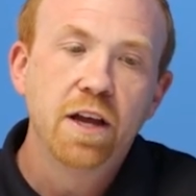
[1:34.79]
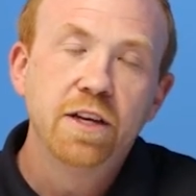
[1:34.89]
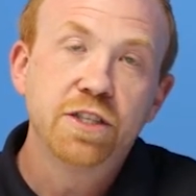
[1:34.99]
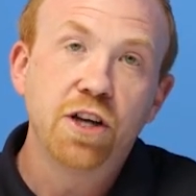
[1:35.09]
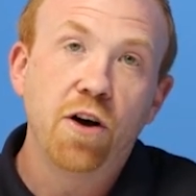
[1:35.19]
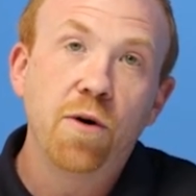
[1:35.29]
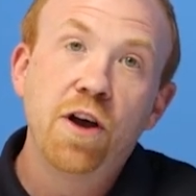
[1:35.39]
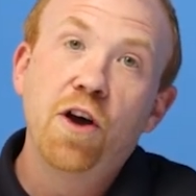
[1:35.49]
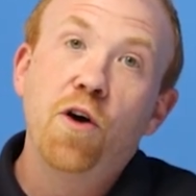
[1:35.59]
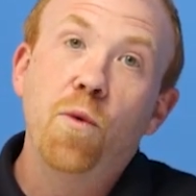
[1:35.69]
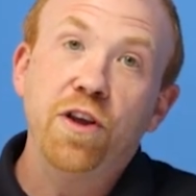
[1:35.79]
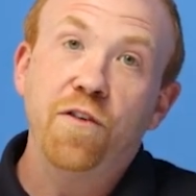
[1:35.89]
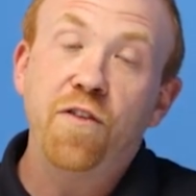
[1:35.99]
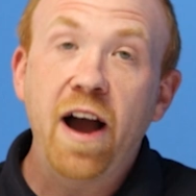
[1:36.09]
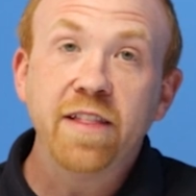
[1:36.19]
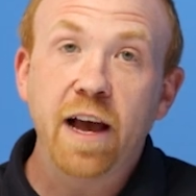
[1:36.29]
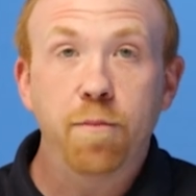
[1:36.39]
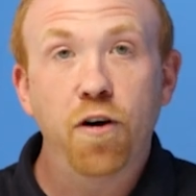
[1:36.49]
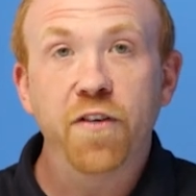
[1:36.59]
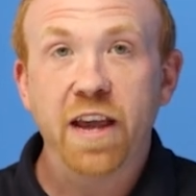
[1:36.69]
So when you find that
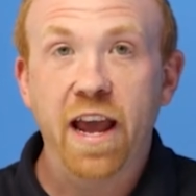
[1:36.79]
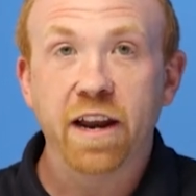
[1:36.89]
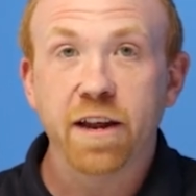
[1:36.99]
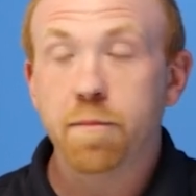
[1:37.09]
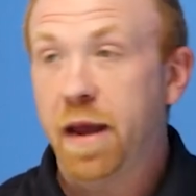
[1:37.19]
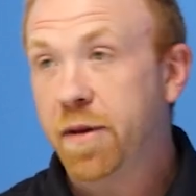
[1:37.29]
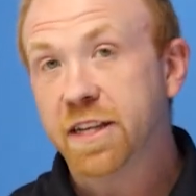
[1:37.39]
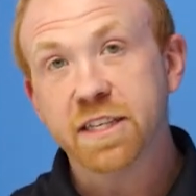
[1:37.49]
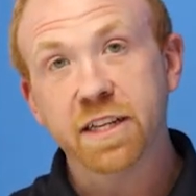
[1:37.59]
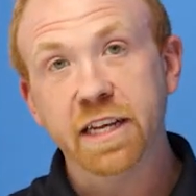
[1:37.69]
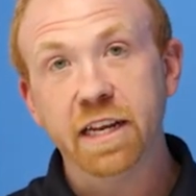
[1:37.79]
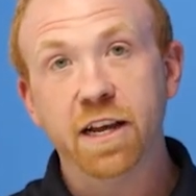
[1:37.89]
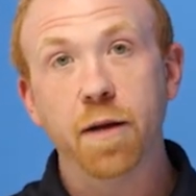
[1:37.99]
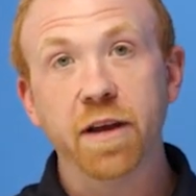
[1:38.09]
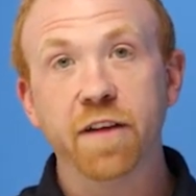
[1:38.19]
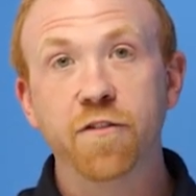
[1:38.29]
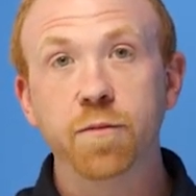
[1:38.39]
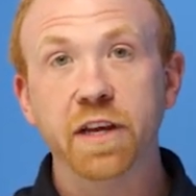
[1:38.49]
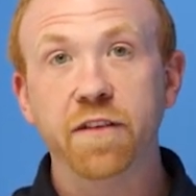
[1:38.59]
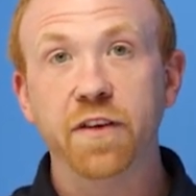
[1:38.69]
perfect candidate, maybe it's a lead coming in from
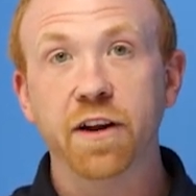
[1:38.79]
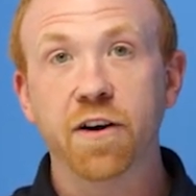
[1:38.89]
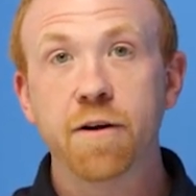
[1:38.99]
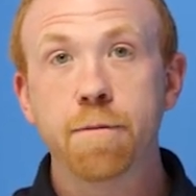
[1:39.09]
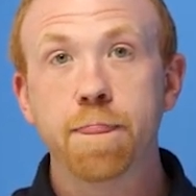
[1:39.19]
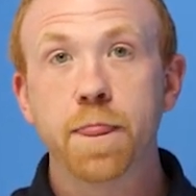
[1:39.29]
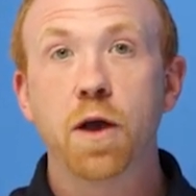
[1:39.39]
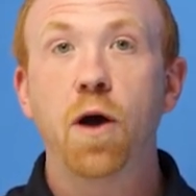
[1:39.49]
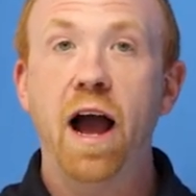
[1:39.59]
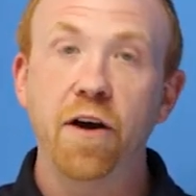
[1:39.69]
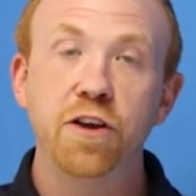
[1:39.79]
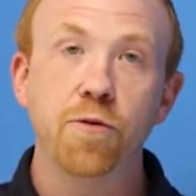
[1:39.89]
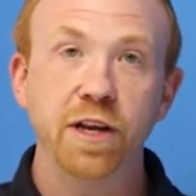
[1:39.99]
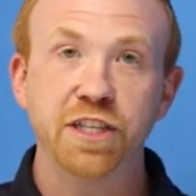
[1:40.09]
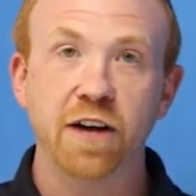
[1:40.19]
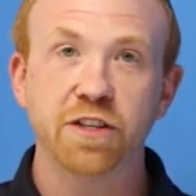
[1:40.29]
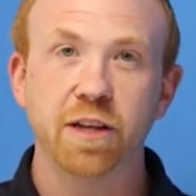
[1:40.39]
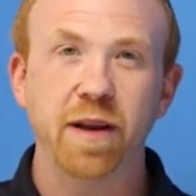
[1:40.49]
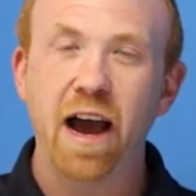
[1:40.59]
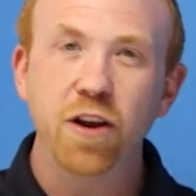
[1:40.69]
LeadFeeder, how do you reach out to
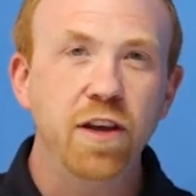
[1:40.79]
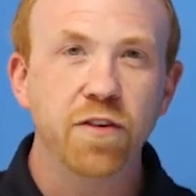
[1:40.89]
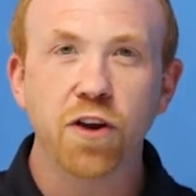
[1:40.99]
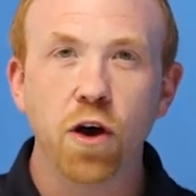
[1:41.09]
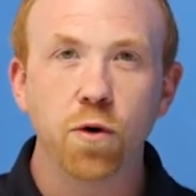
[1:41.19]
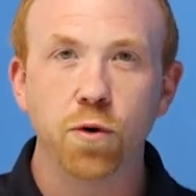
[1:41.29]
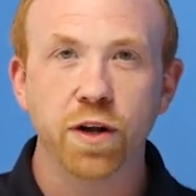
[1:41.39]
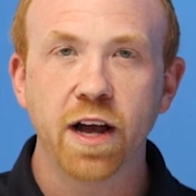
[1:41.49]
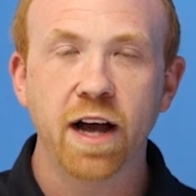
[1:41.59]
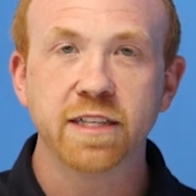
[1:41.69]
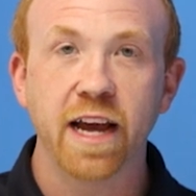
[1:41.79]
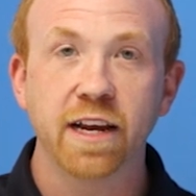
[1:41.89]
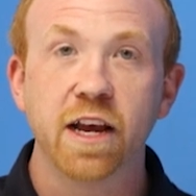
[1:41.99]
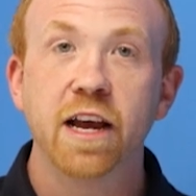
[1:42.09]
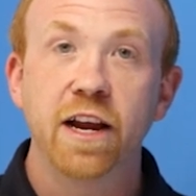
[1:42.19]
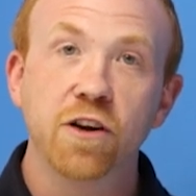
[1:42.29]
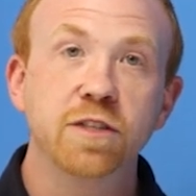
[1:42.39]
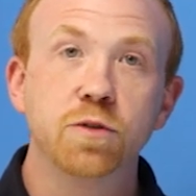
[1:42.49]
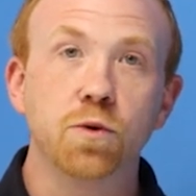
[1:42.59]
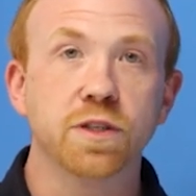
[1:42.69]
them and how do you even know who to contact? Here's
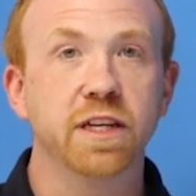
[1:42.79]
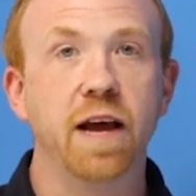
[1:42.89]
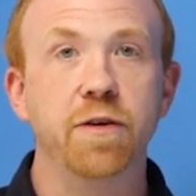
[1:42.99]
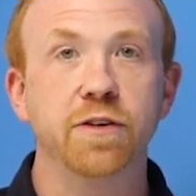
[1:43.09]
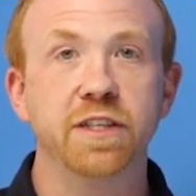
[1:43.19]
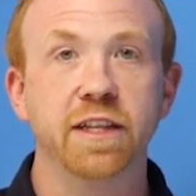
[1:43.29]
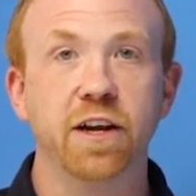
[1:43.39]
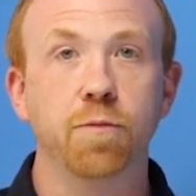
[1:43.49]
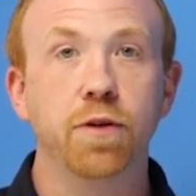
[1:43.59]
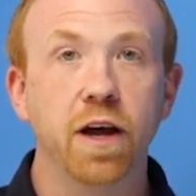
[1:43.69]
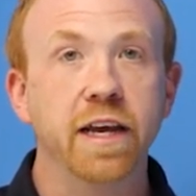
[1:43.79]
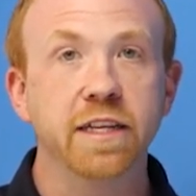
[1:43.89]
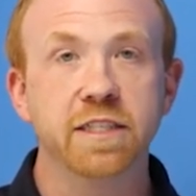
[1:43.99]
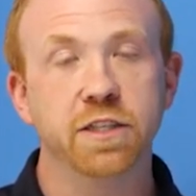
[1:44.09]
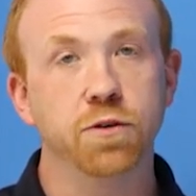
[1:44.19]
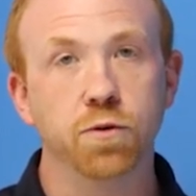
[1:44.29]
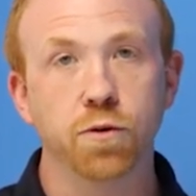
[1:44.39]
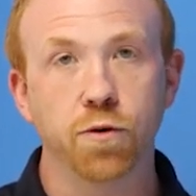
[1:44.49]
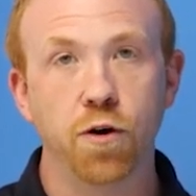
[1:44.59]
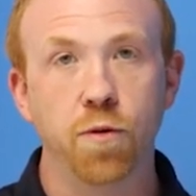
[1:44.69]
some tools that I'm using that are plugins into Google
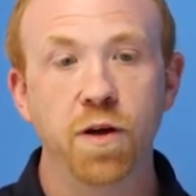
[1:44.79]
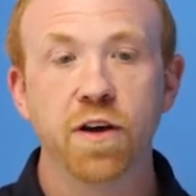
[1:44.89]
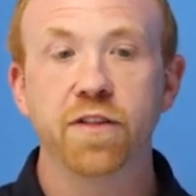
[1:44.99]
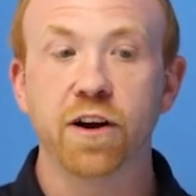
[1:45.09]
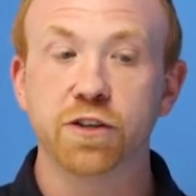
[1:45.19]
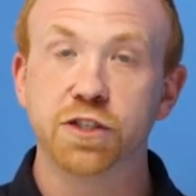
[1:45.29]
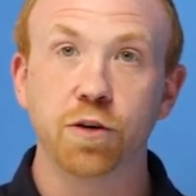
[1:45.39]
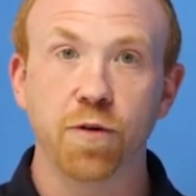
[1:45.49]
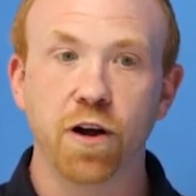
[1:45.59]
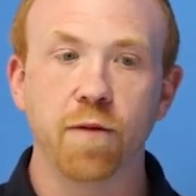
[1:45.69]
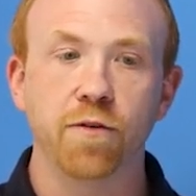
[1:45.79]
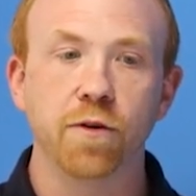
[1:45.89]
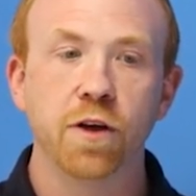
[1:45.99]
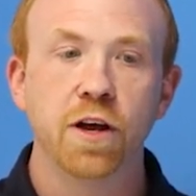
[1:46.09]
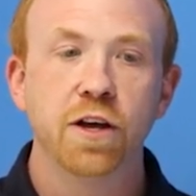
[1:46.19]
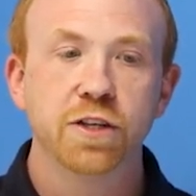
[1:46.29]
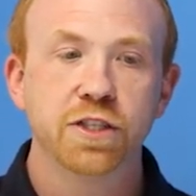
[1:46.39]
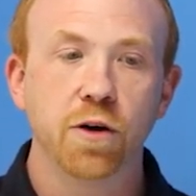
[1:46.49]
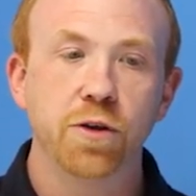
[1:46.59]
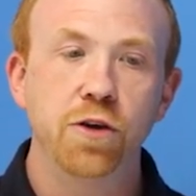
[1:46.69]
Chrome that are super helpful.
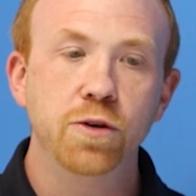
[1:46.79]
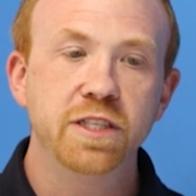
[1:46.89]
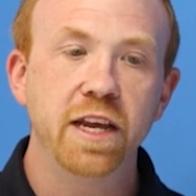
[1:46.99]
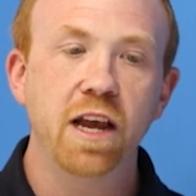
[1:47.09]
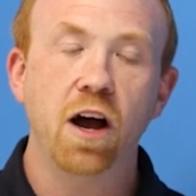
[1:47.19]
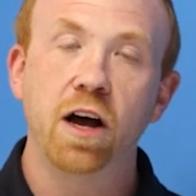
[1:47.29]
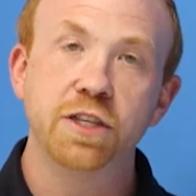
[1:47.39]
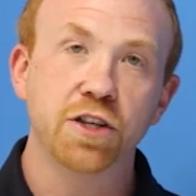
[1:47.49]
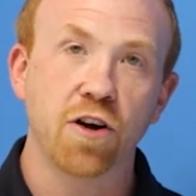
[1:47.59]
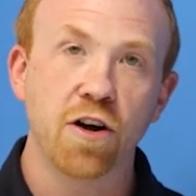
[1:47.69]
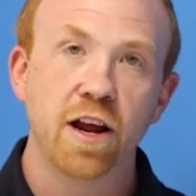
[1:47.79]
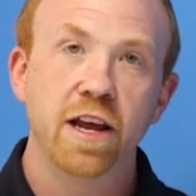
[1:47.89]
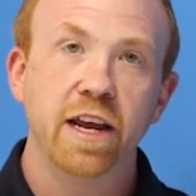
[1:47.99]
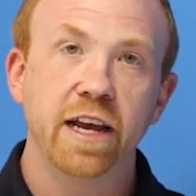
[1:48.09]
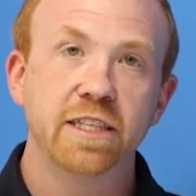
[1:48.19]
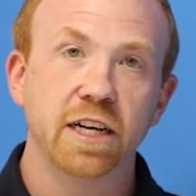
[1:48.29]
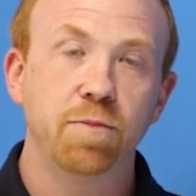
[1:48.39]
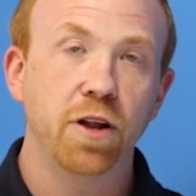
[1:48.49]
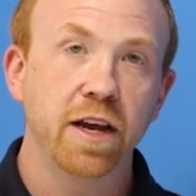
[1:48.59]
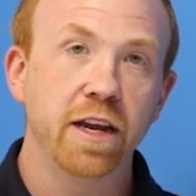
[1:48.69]
So using Hunter, it's a
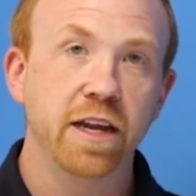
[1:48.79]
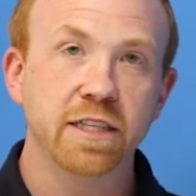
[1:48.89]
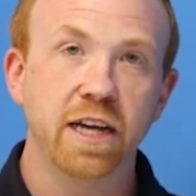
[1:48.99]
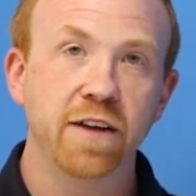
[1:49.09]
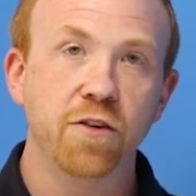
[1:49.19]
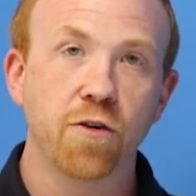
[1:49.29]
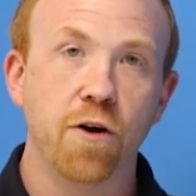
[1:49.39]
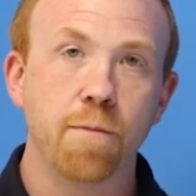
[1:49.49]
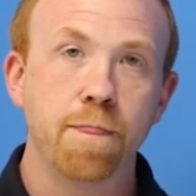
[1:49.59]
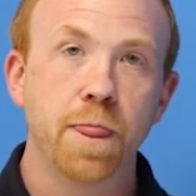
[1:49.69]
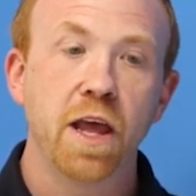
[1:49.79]
plugin inside of Chrome.